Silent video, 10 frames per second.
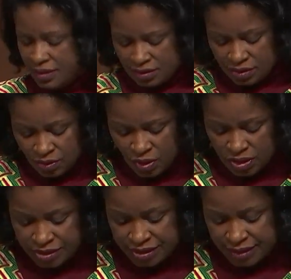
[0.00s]
the
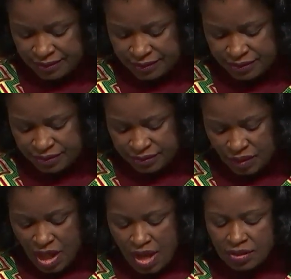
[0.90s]
world.
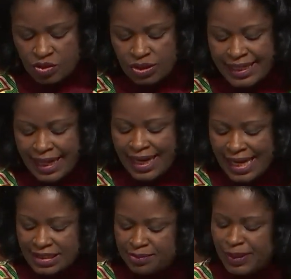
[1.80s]
Today,
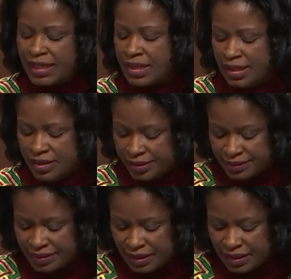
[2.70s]
let's be clear,